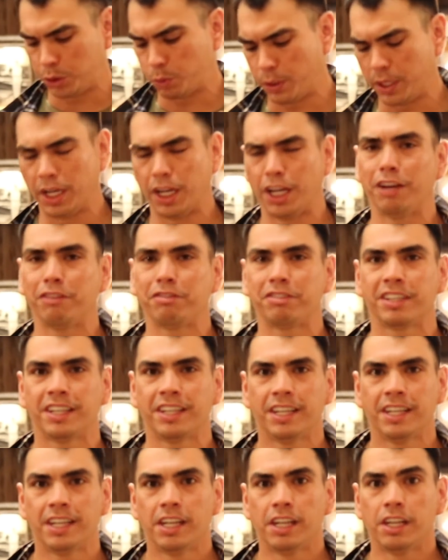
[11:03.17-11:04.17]
we loved.
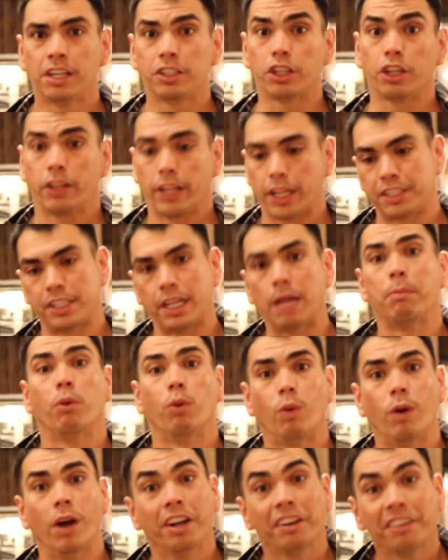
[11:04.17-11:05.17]
So that's number
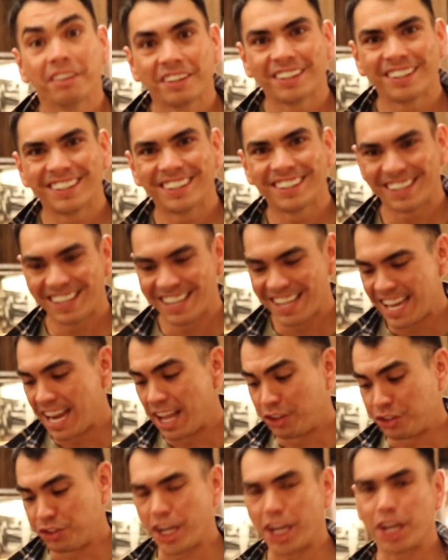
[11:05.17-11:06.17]
one.
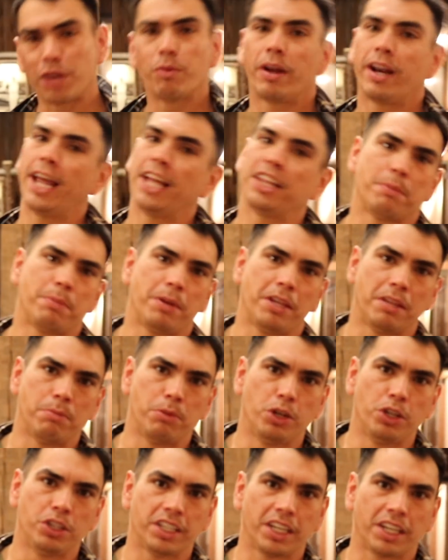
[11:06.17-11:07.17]
Second one had to be the
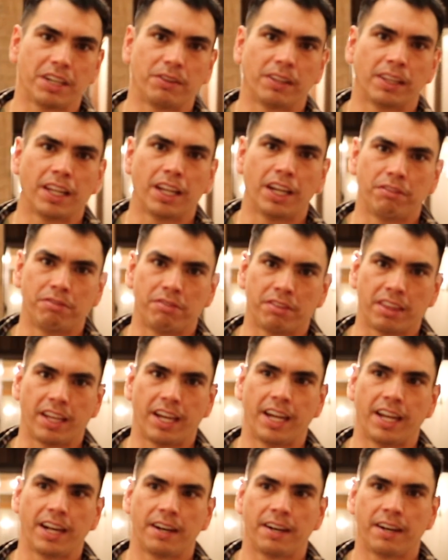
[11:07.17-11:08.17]
music. Loved
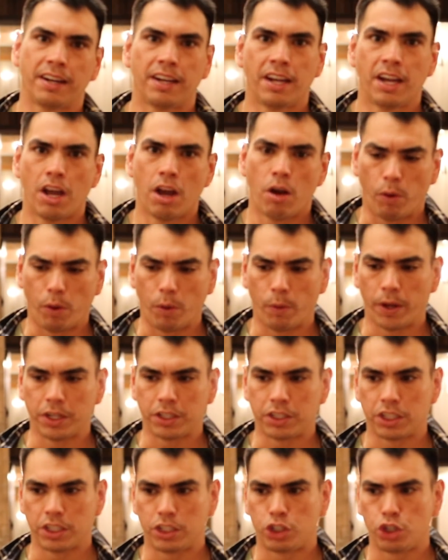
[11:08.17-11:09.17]
that. We went
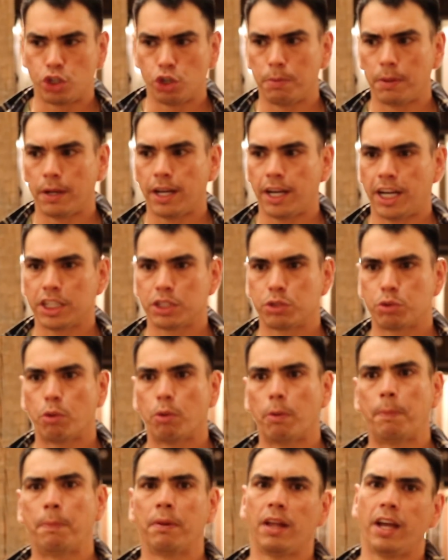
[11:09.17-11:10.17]
to 2 bars that were
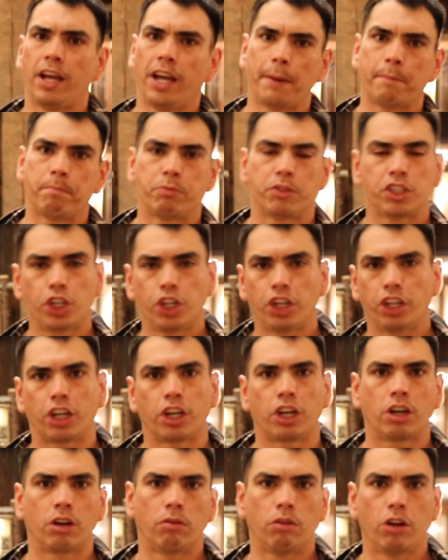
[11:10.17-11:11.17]
playing due to the
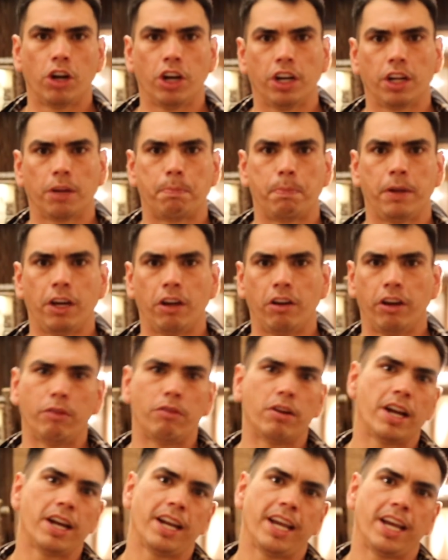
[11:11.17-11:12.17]
Corona period
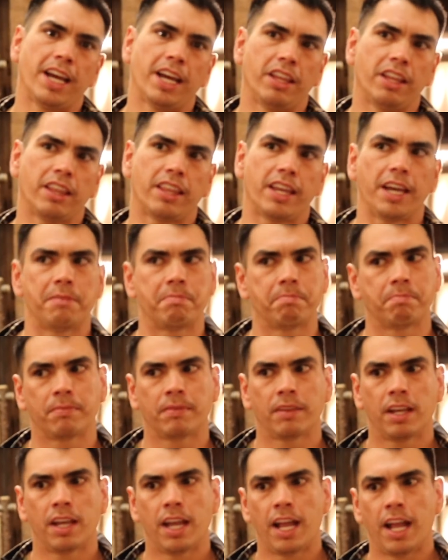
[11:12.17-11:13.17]
right now that they
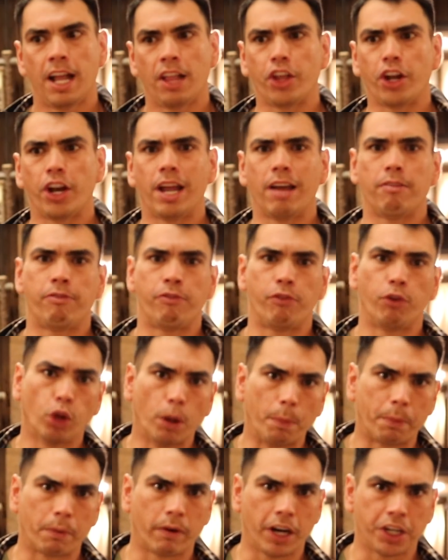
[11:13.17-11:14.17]
don't have full
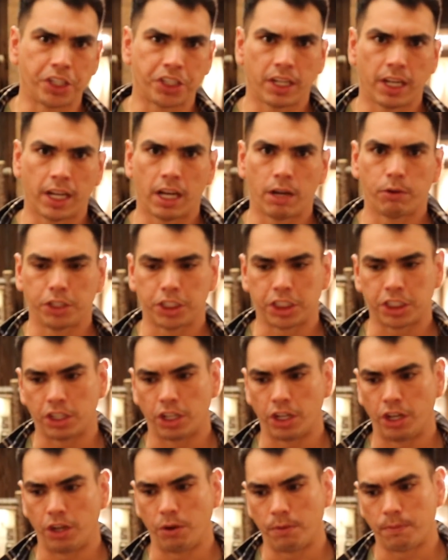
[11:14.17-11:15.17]
operation hours.
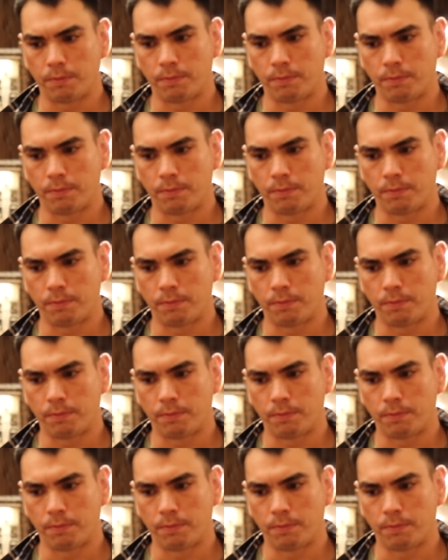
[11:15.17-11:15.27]
So